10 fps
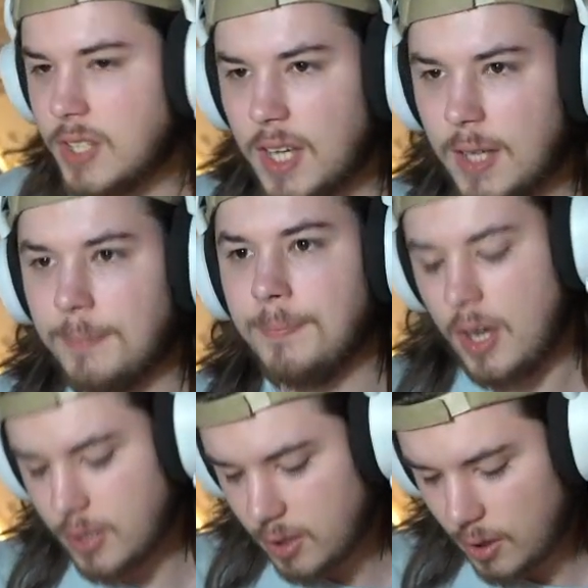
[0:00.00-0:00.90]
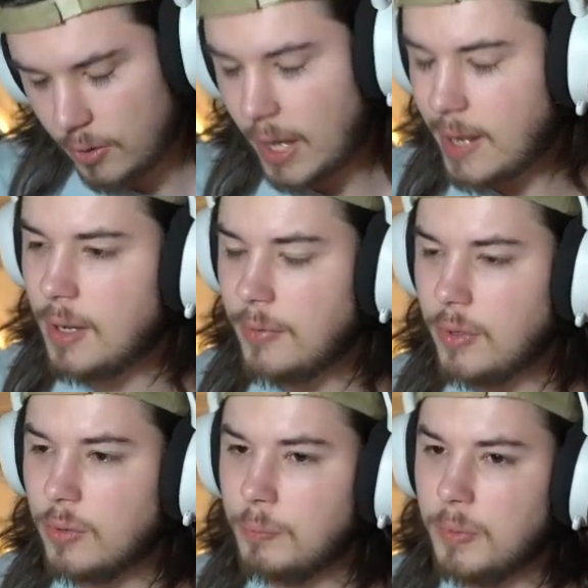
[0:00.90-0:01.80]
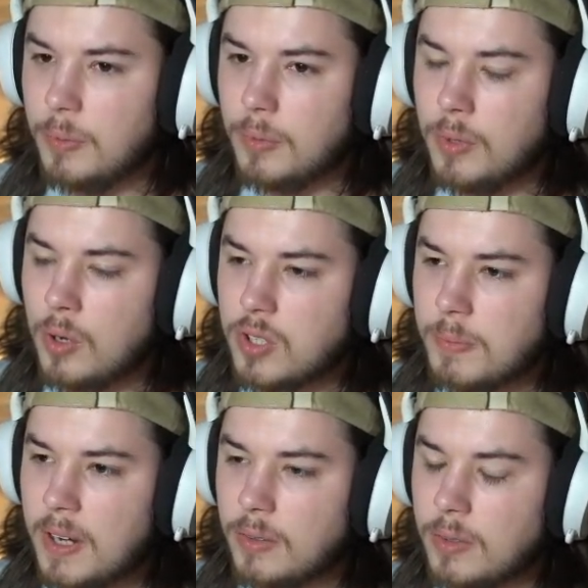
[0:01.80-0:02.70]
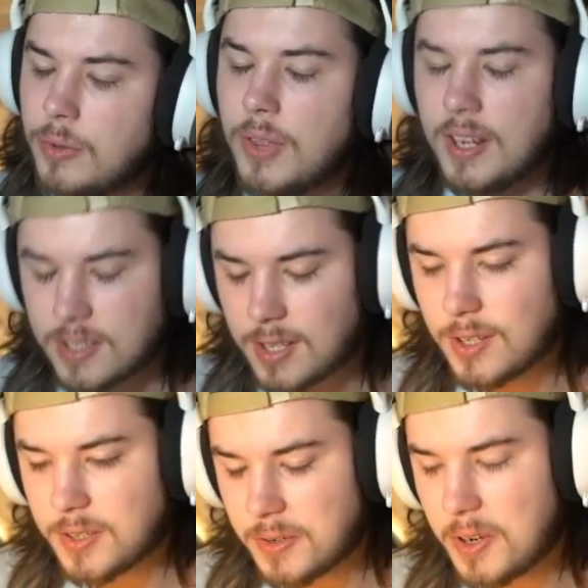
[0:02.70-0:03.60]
game. I just know that if you knows manual, thanks to